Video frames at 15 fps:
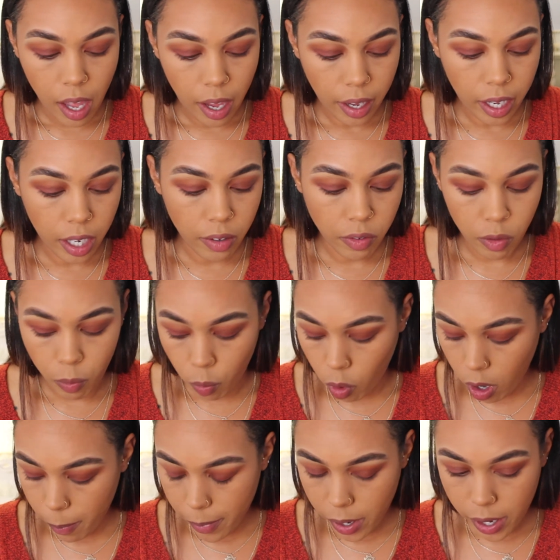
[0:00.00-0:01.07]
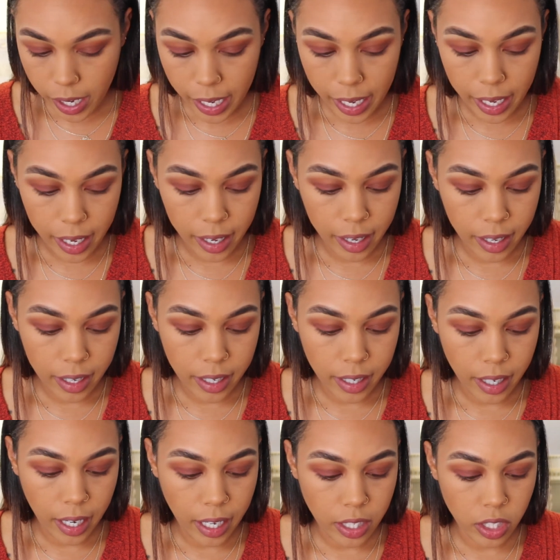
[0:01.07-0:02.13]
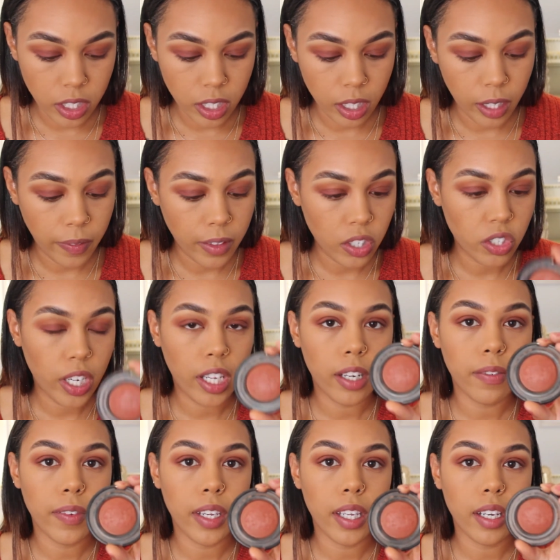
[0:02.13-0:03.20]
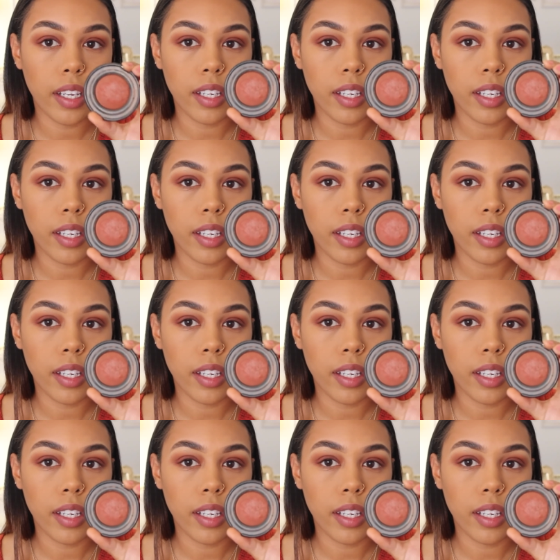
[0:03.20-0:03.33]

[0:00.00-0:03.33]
I got it from Walmart and I just love the shade of it.